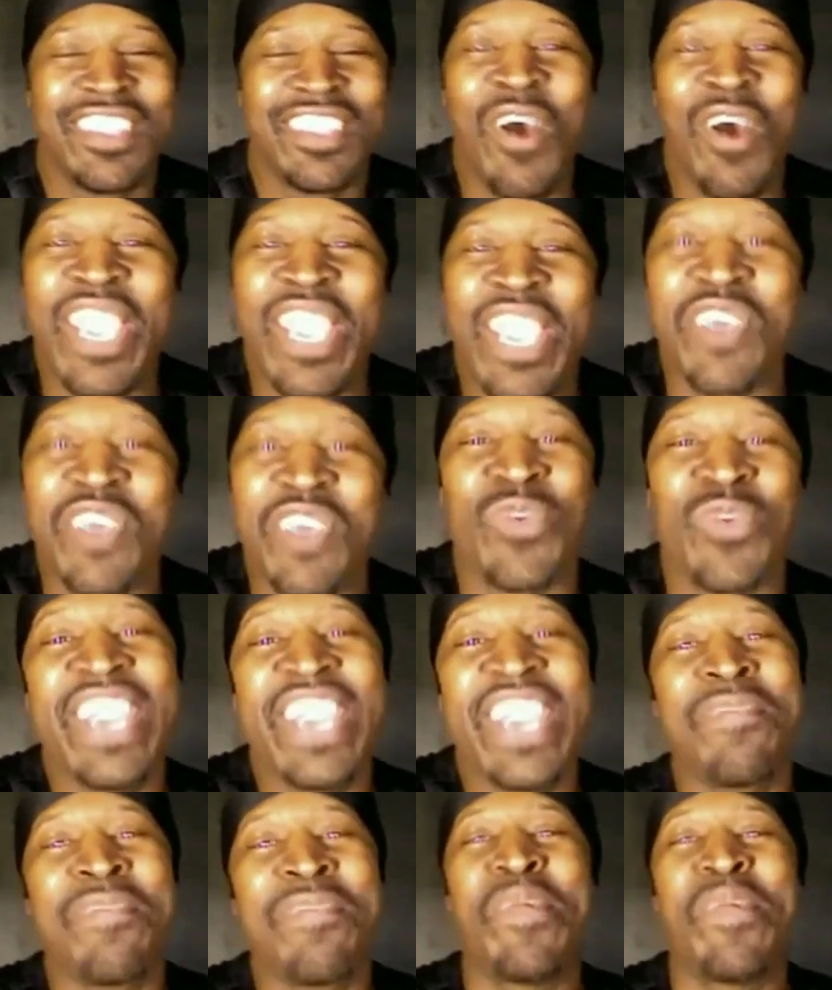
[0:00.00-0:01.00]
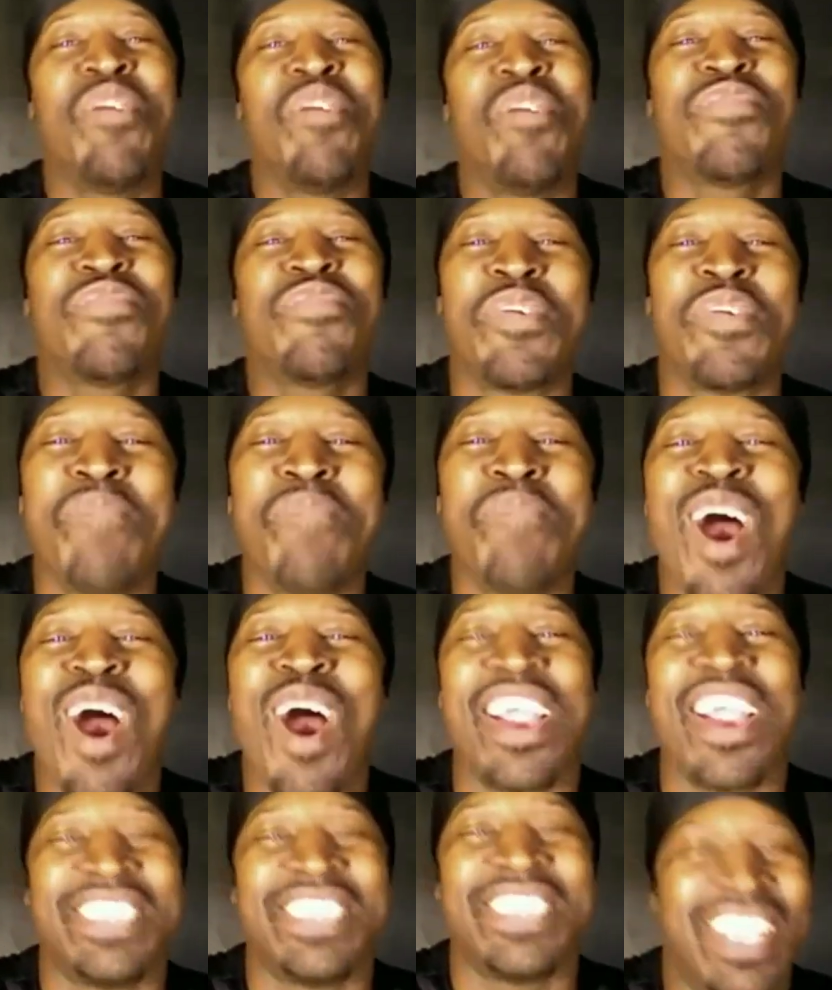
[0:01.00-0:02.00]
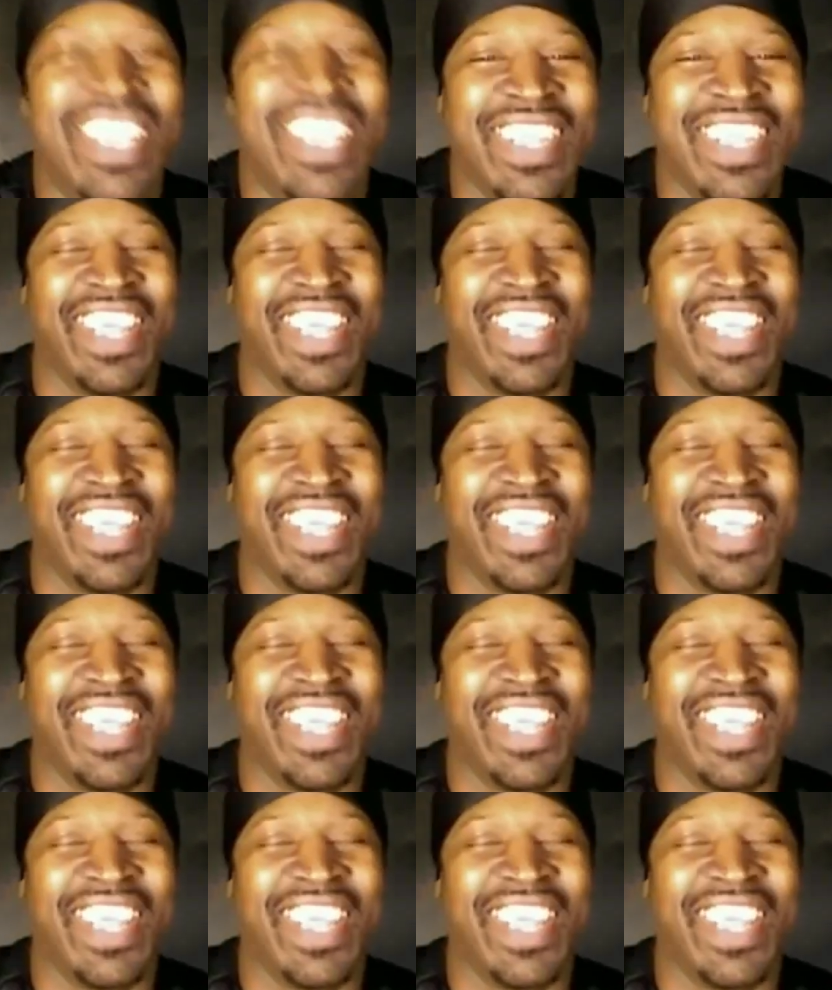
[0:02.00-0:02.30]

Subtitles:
Go get a rented spoon from Martin.